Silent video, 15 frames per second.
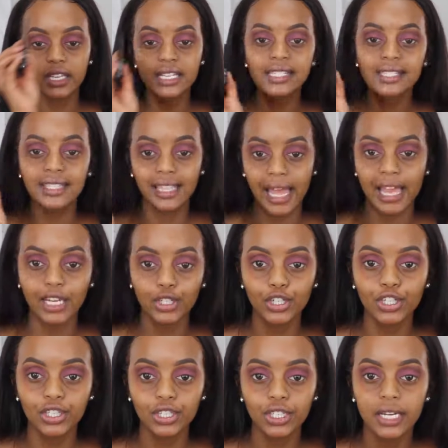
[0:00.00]
This
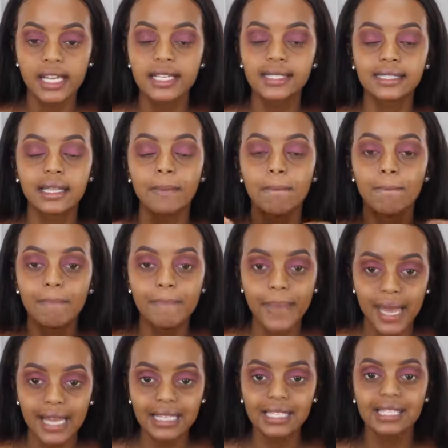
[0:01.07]
liner is the
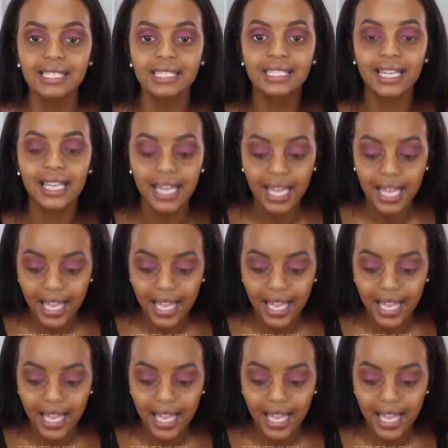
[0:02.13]
best